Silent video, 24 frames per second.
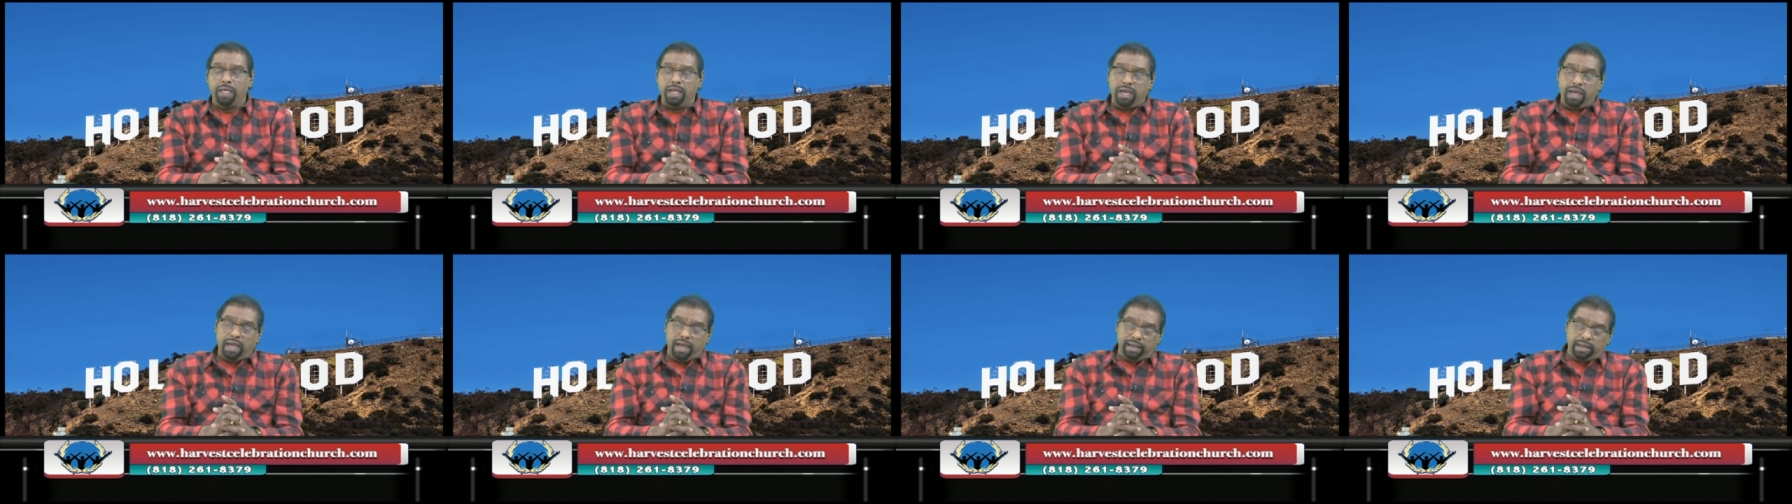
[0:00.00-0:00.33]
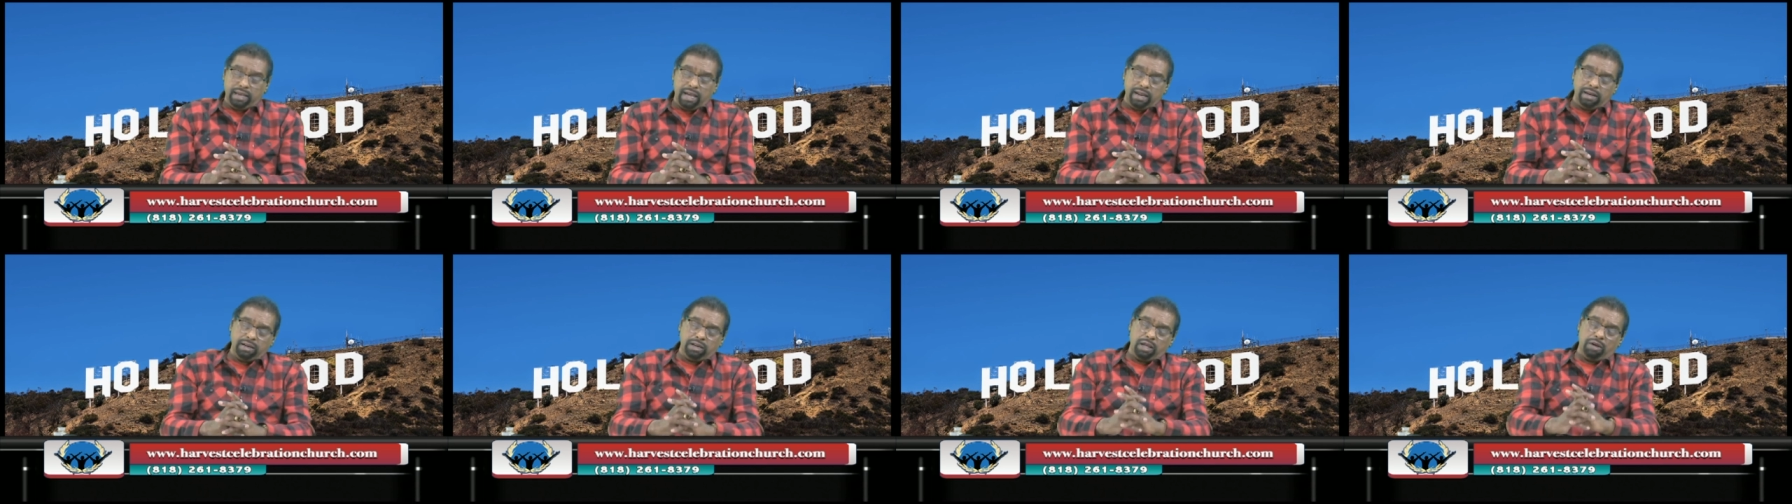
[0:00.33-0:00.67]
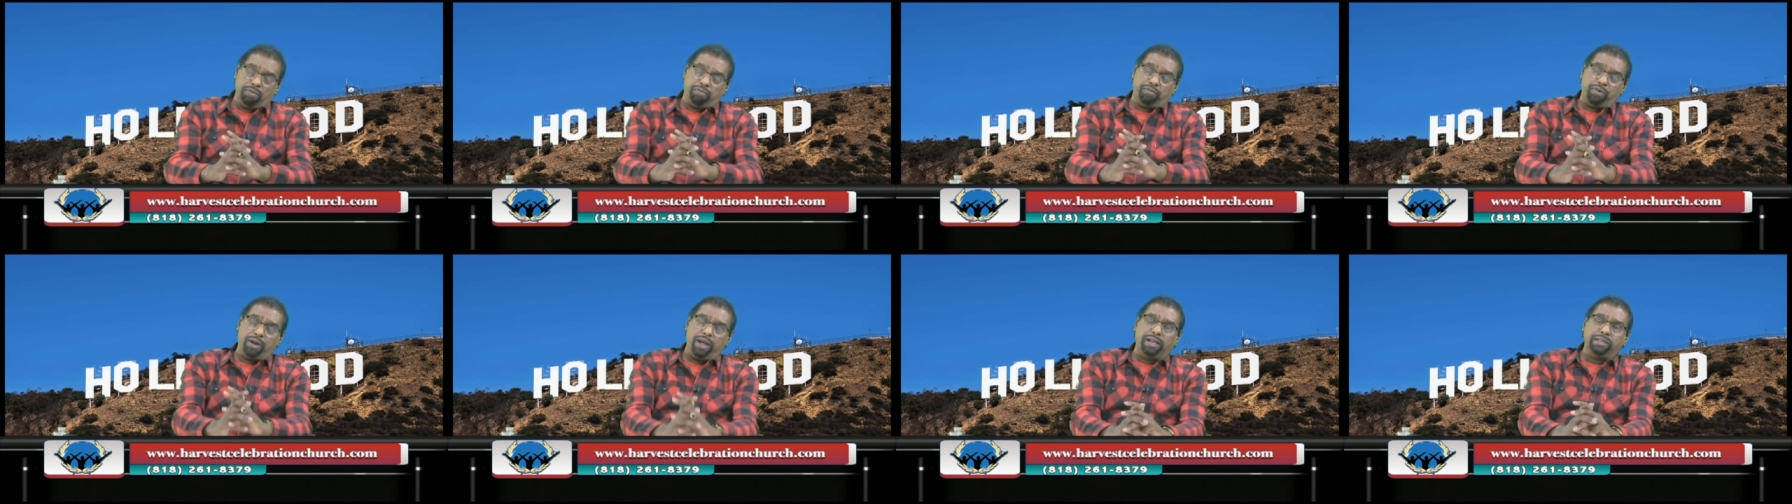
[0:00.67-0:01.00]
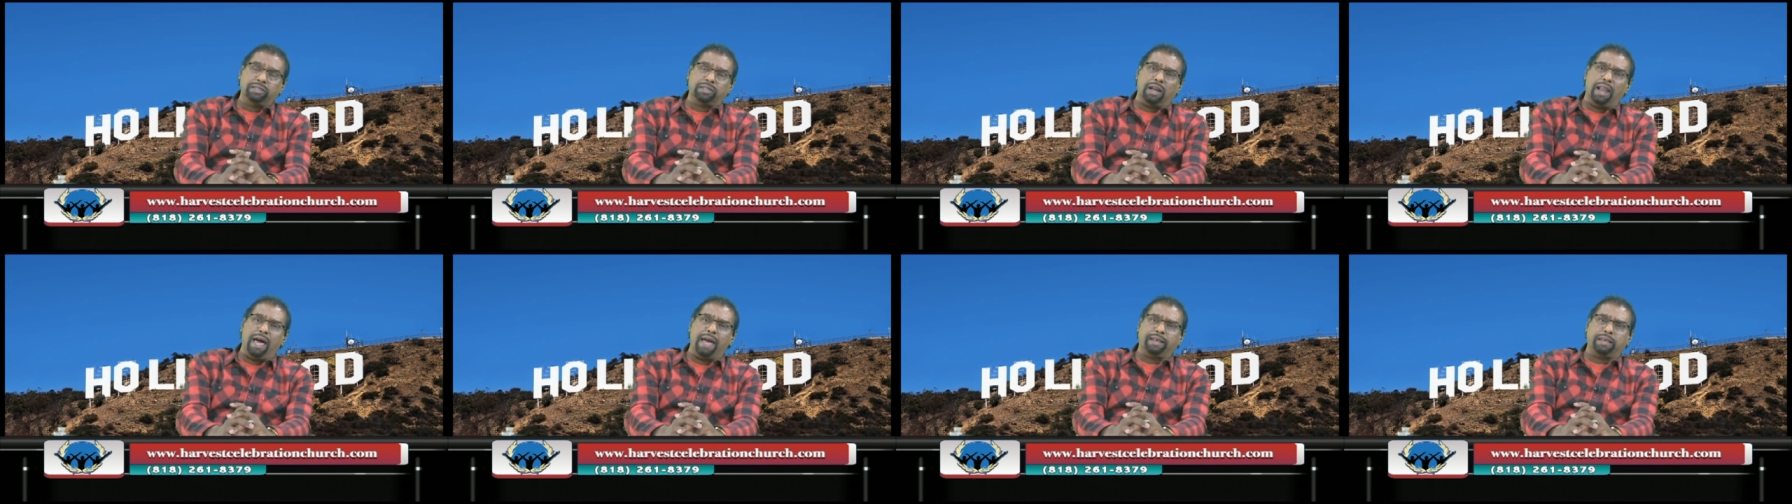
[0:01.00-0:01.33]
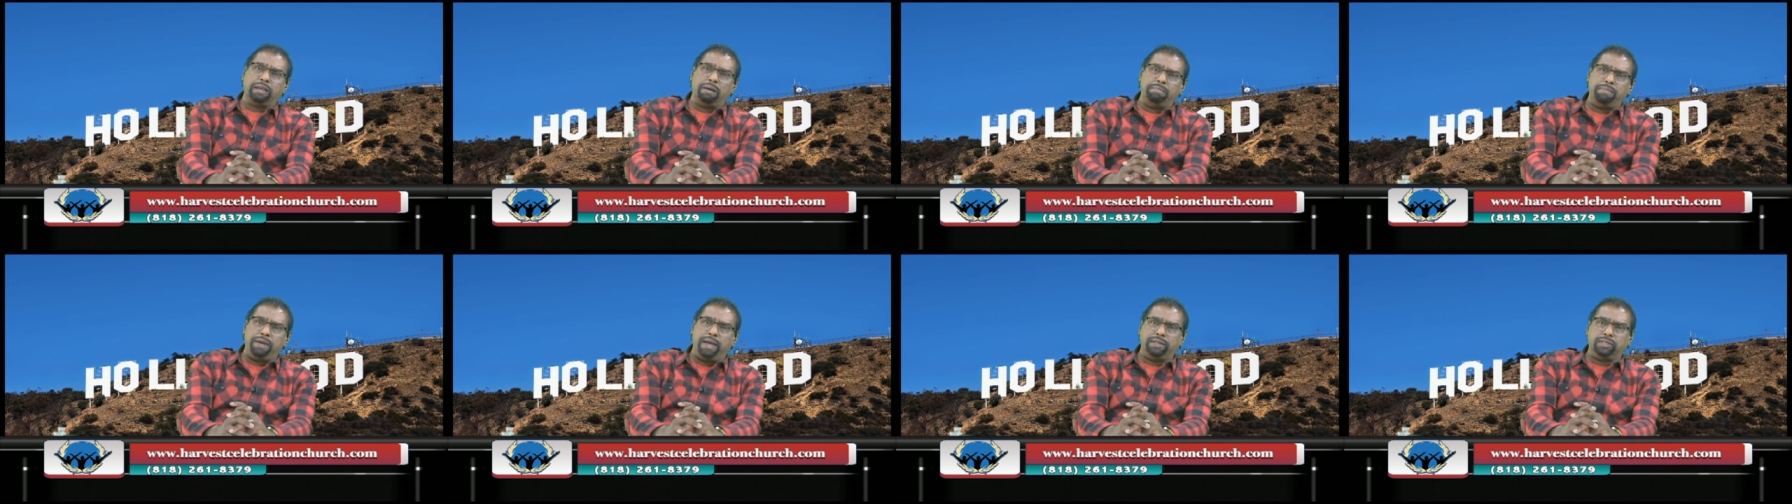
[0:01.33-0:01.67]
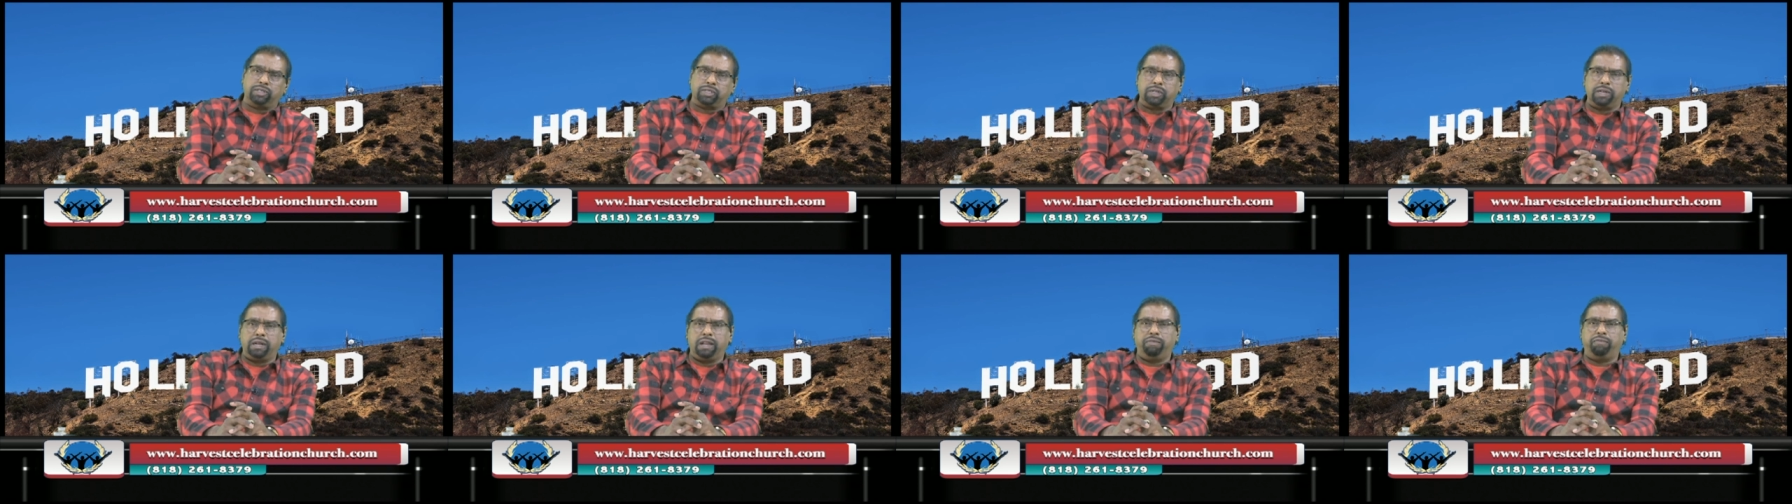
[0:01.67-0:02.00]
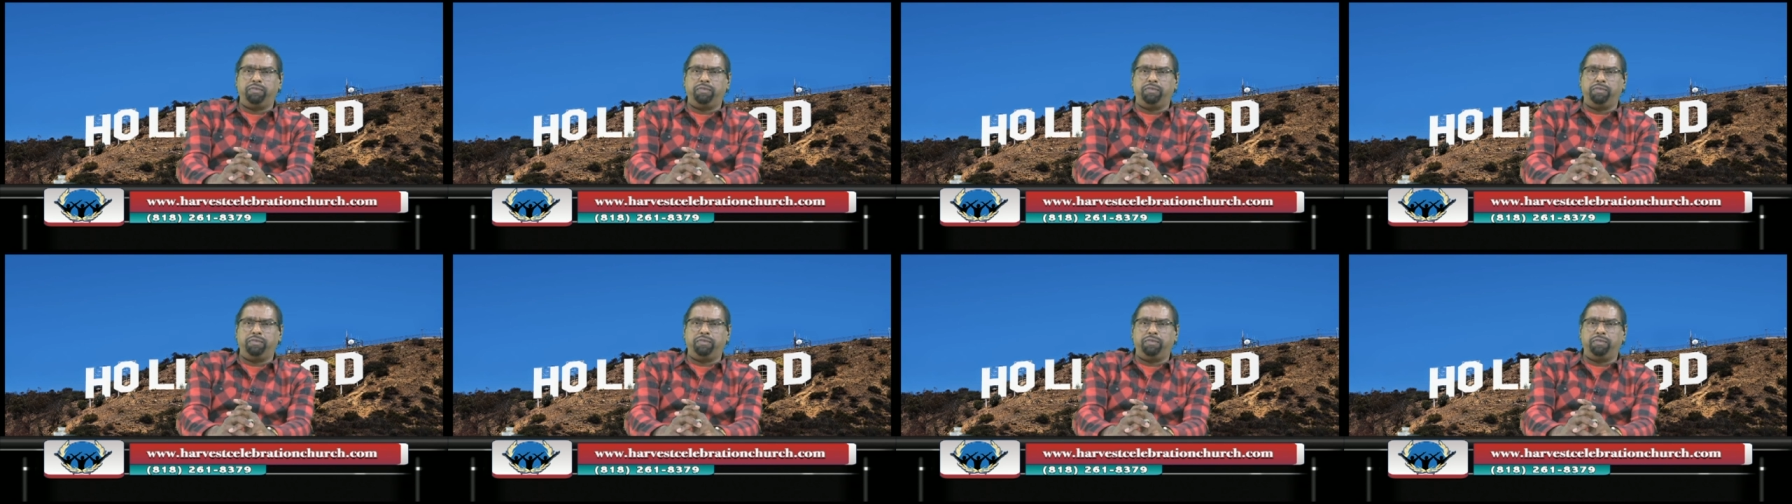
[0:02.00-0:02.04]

Again, dear friends, like I mentioned,